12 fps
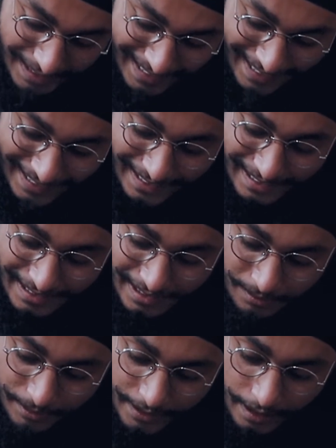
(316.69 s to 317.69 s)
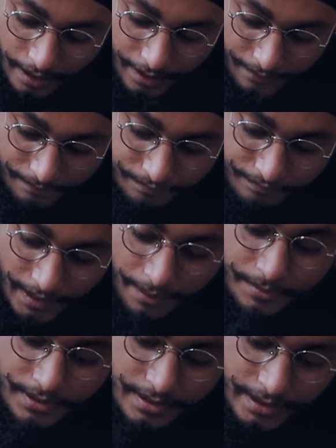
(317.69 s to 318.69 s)
are getting a little bit hard. I
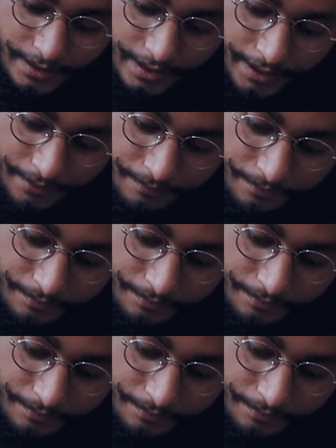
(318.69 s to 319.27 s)
must say that.